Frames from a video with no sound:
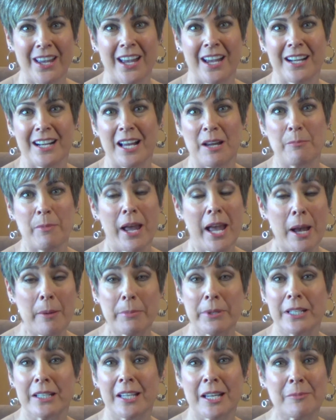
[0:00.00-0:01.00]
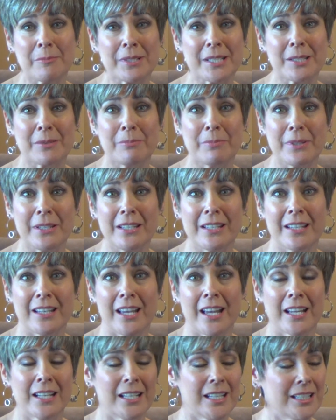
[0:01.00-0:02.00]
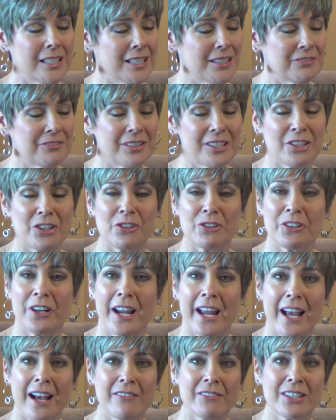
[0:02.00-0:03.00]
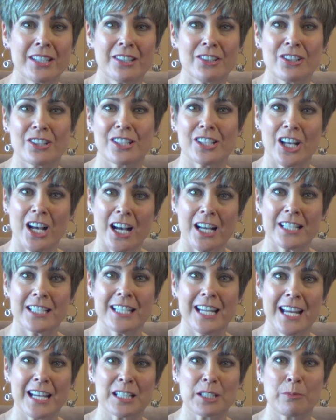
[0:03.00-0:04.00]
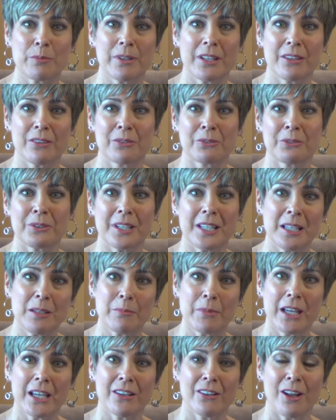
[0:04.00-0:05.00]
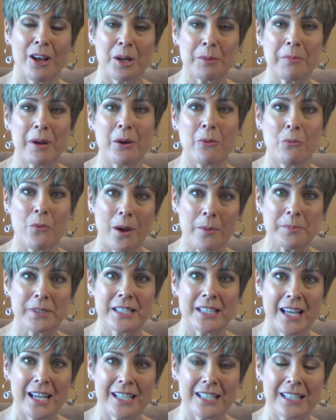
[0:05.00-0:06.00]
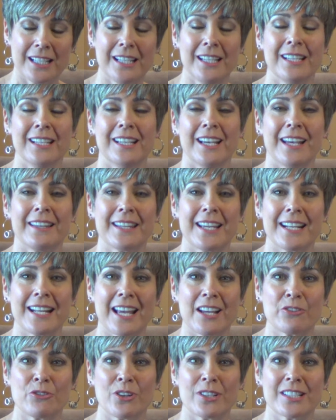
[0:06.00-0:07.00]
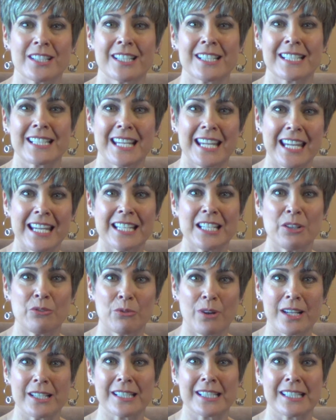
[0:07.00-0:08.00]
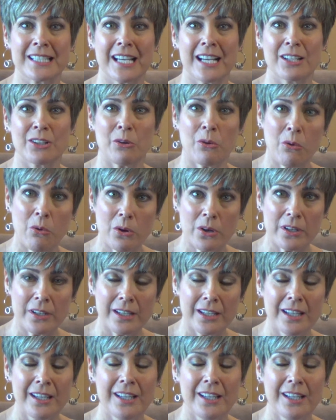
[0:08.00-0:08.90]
And I'm happy to come speak at any event you're having. Just contact me through email on my website, and that address is candyrice.org,